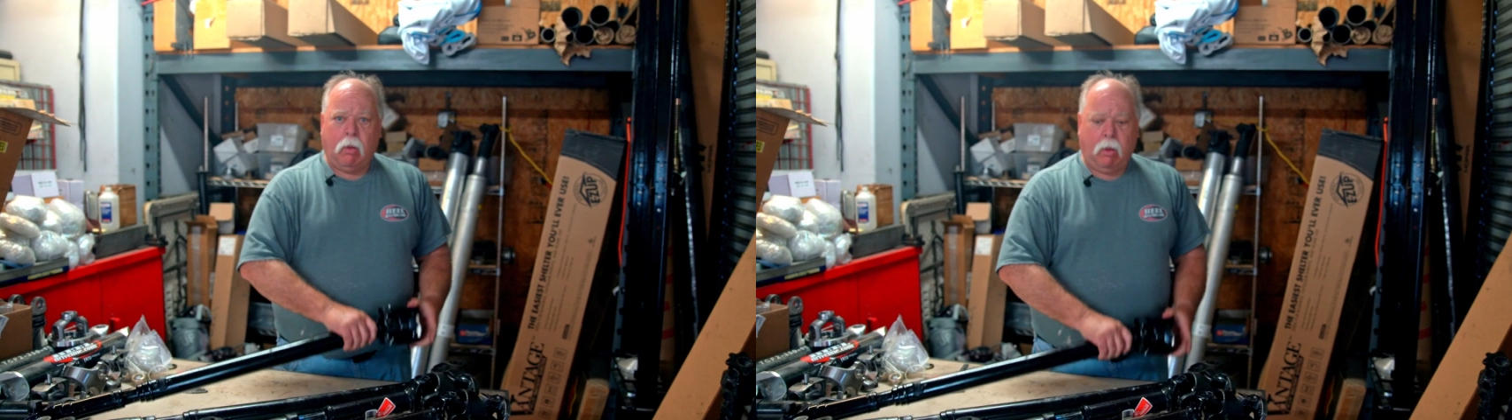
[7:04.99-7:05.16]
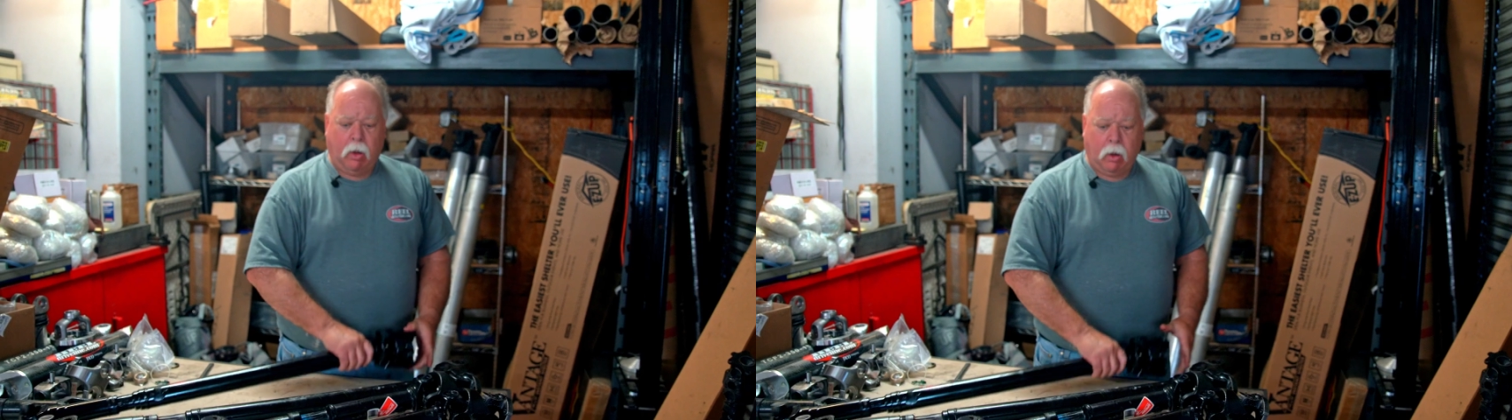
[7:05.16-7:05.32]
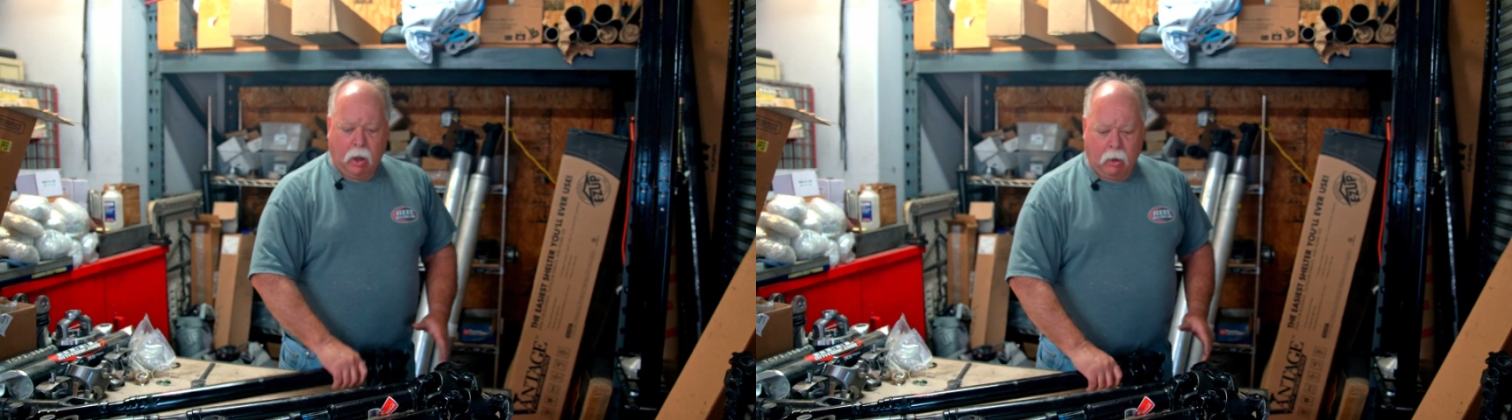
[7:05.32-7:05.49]

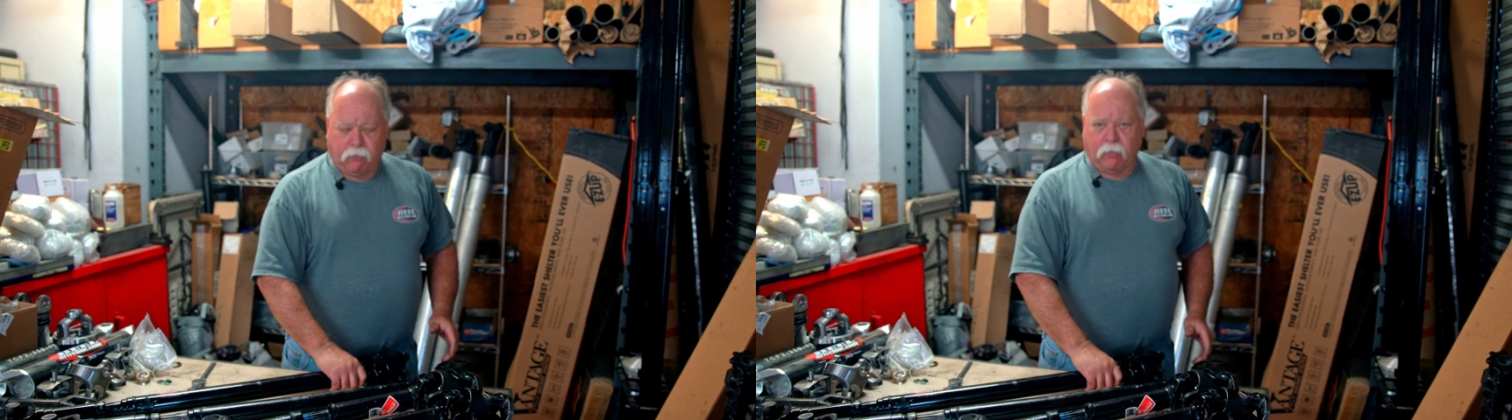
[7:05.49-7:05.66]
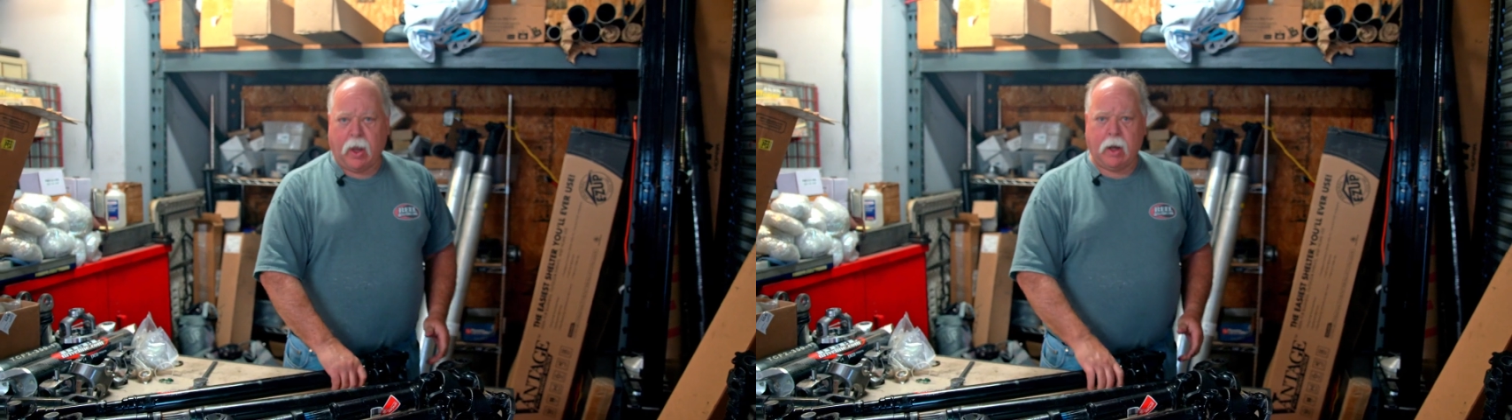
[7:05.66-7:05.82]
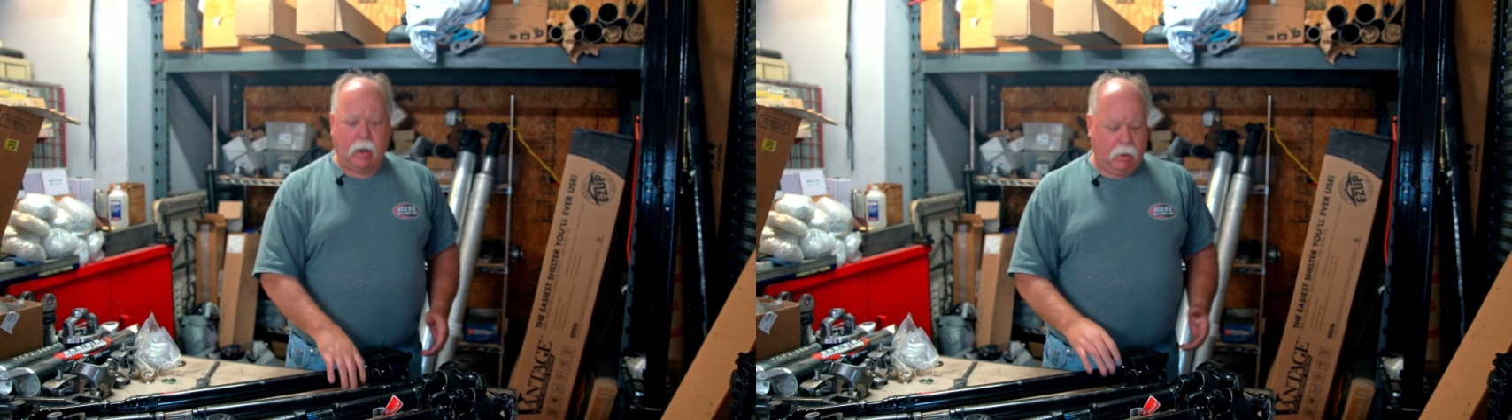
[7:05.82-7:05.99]
and not
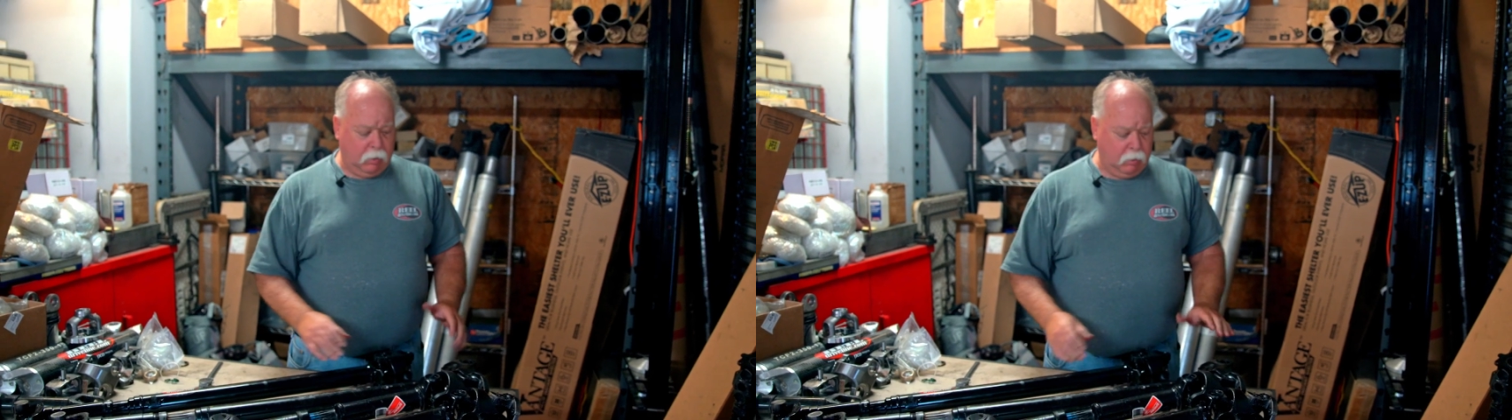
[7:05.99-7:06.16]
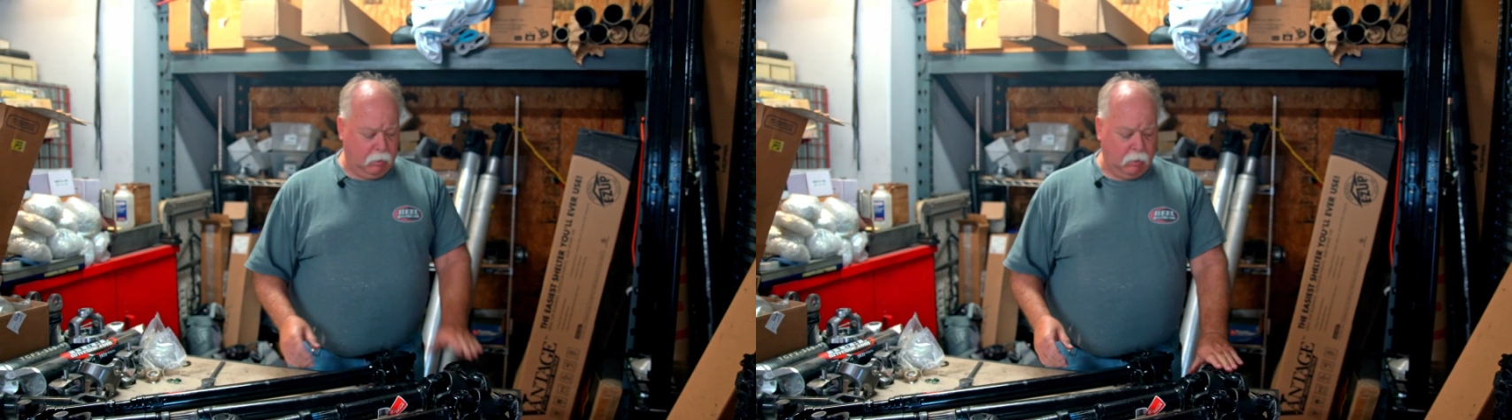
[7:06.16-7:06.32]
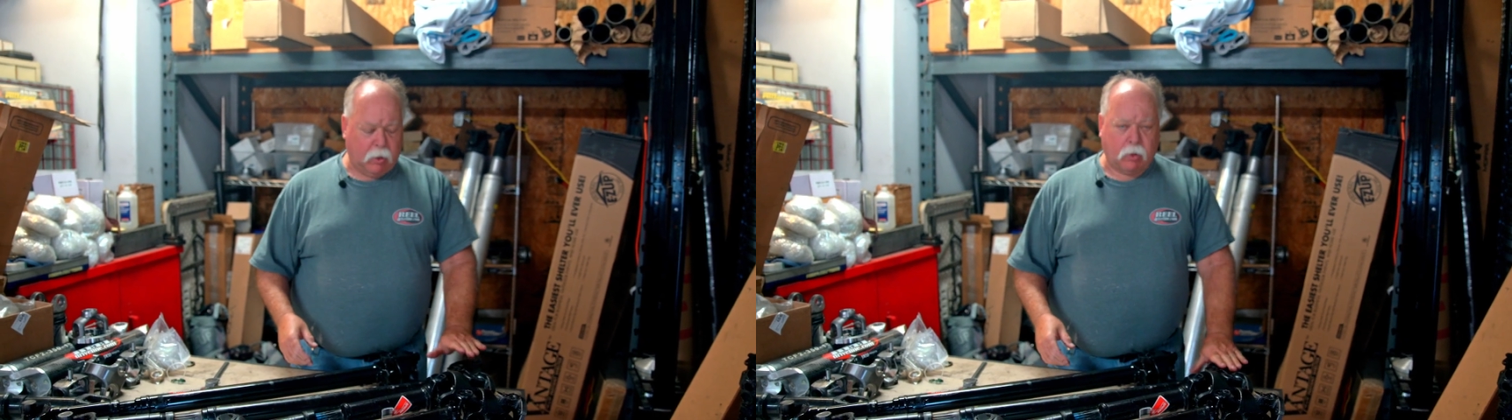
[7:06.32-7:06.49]
fight it,
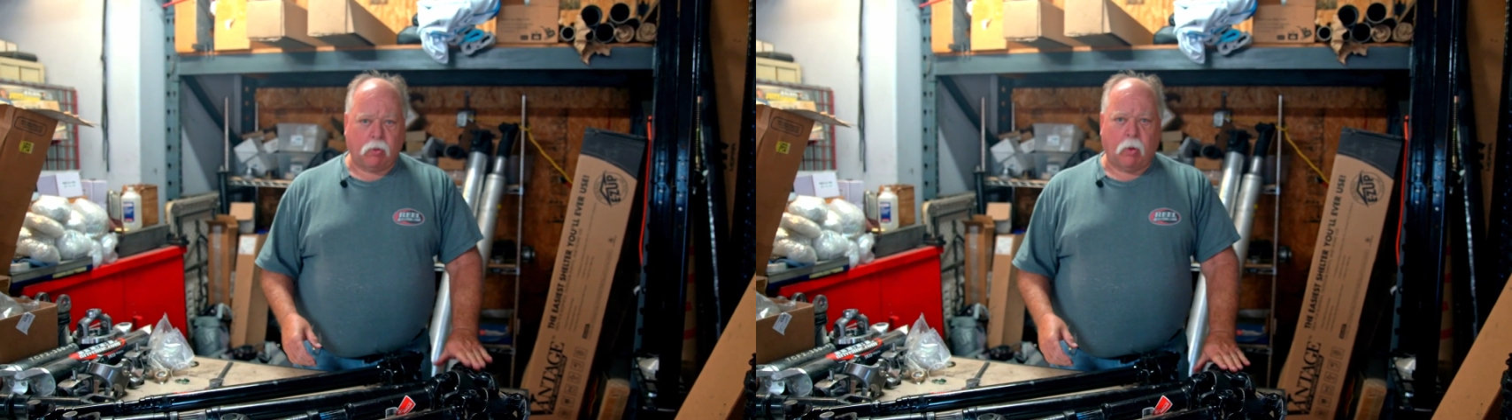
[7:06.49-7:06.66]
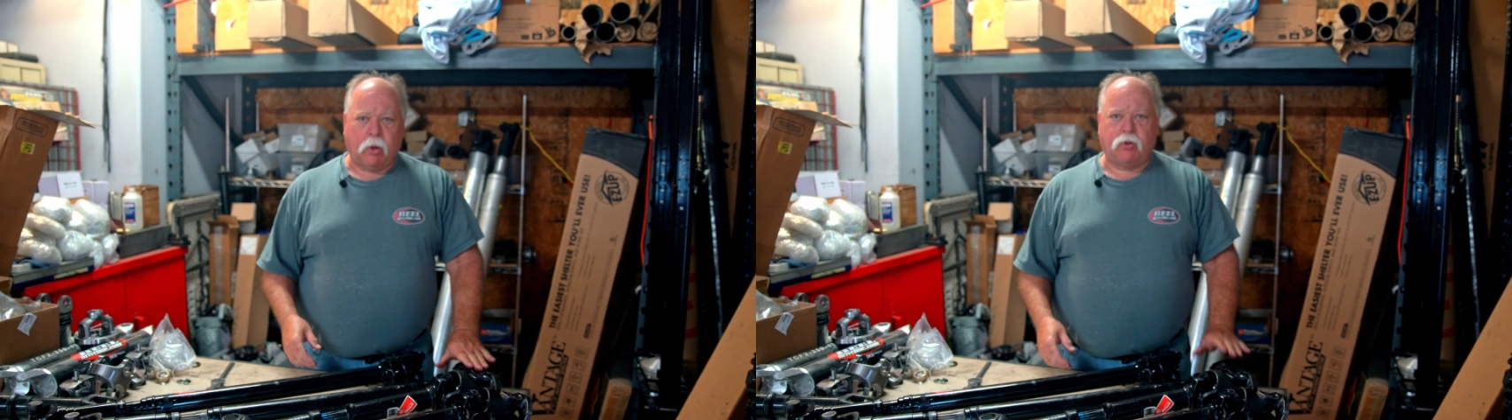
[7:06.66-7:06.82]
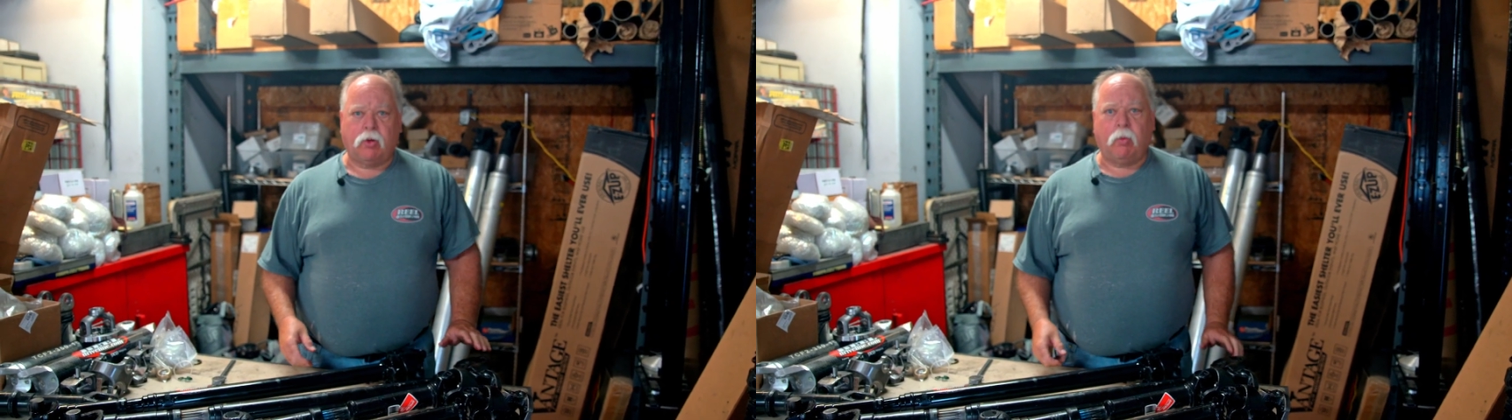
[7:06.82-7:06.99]
this
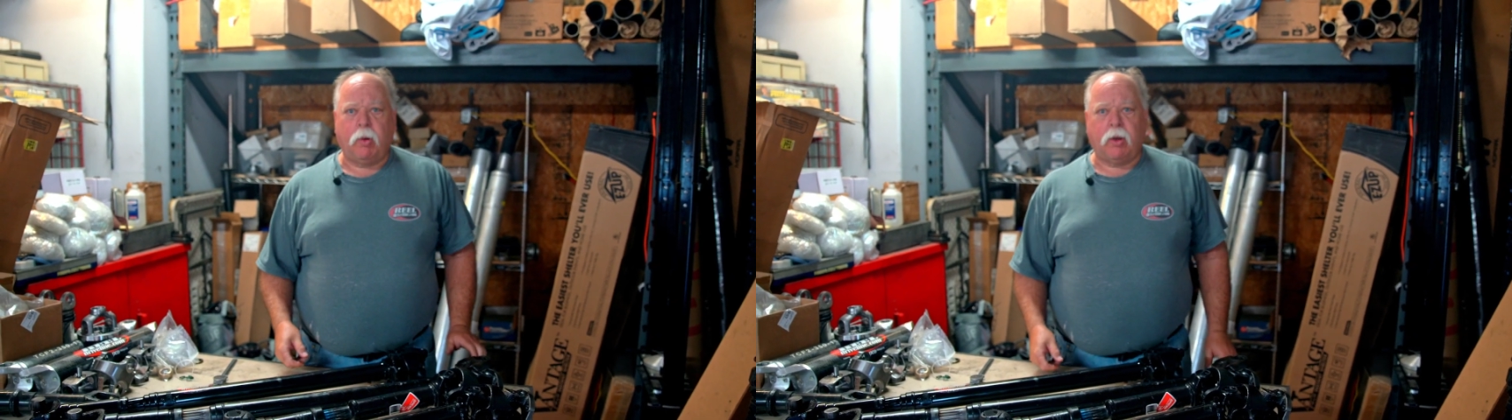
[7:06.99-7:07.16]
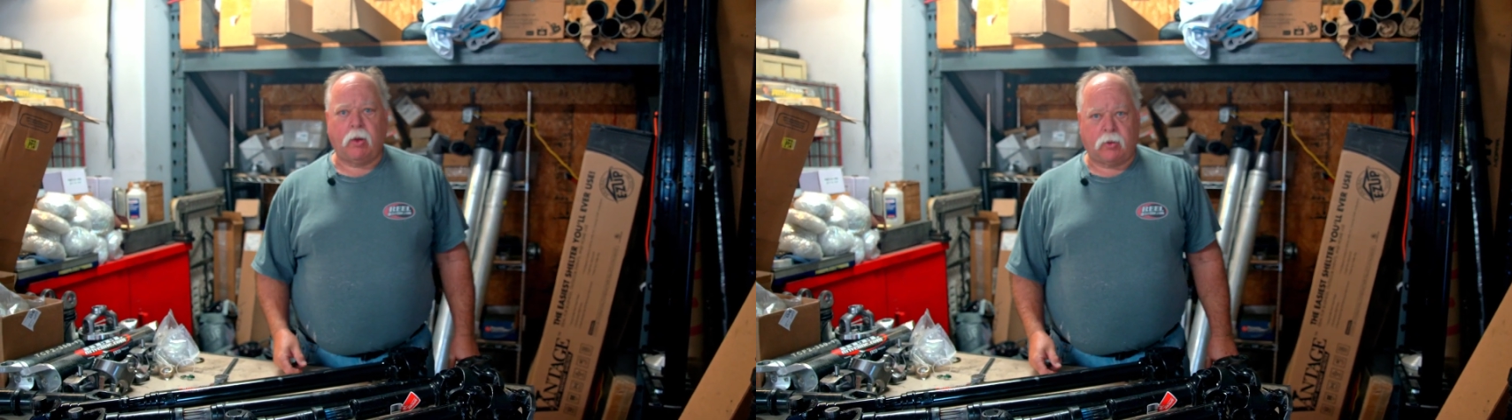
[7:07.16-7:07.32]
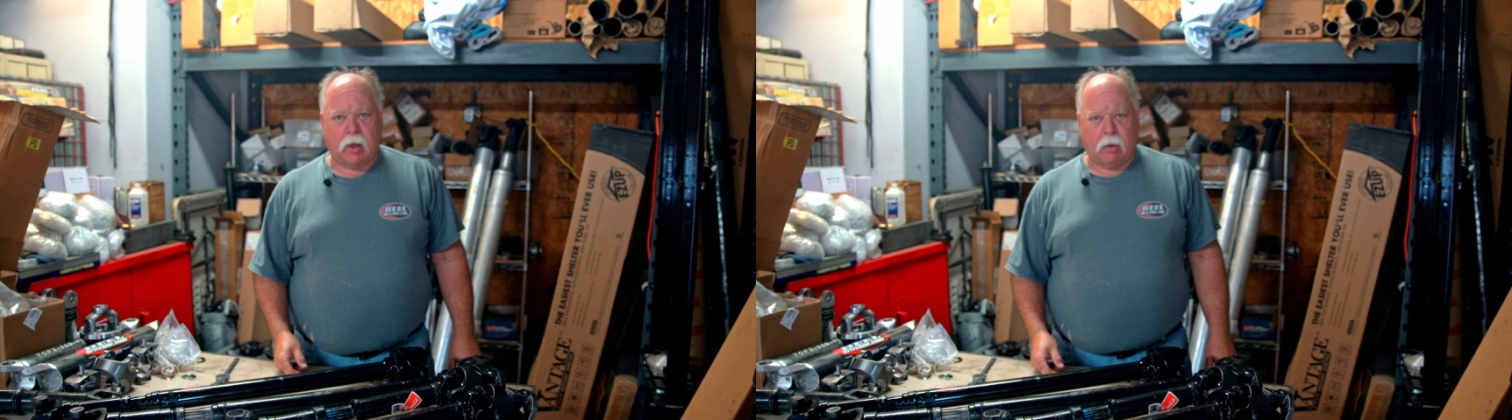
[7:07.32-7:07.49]
one should be
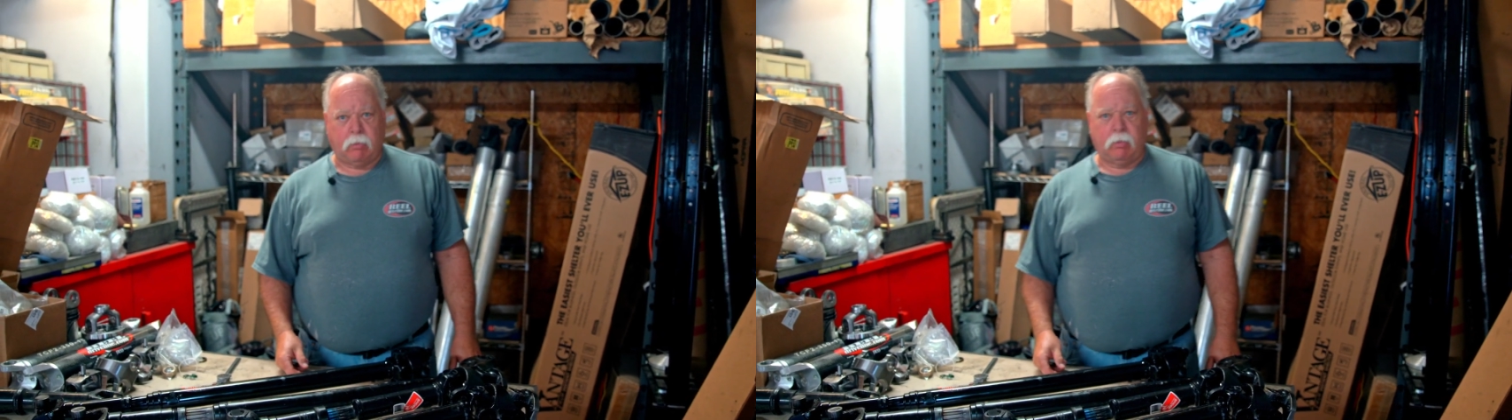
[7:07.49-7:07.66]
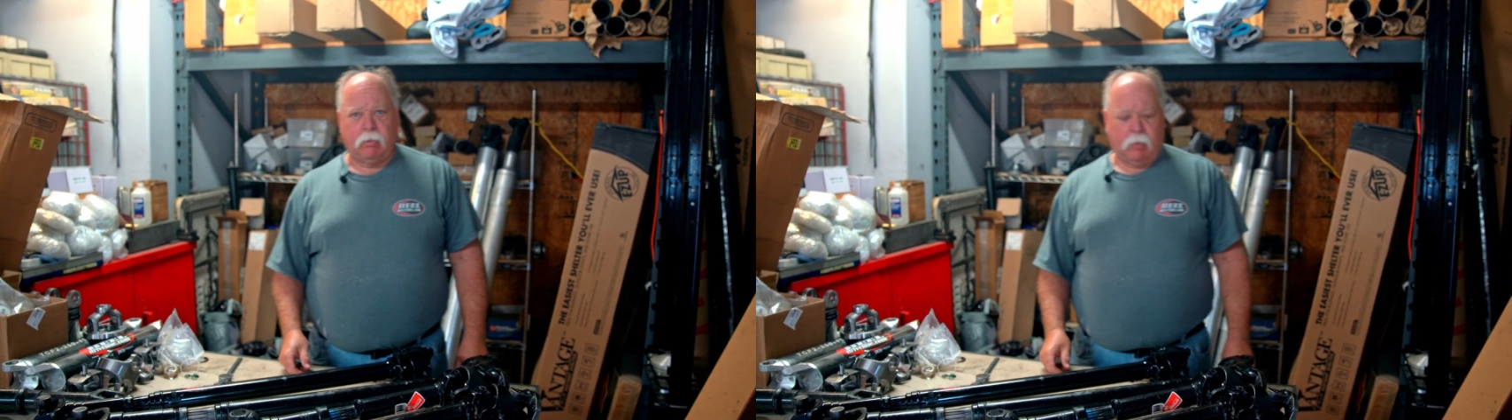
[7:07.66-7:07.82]
the same.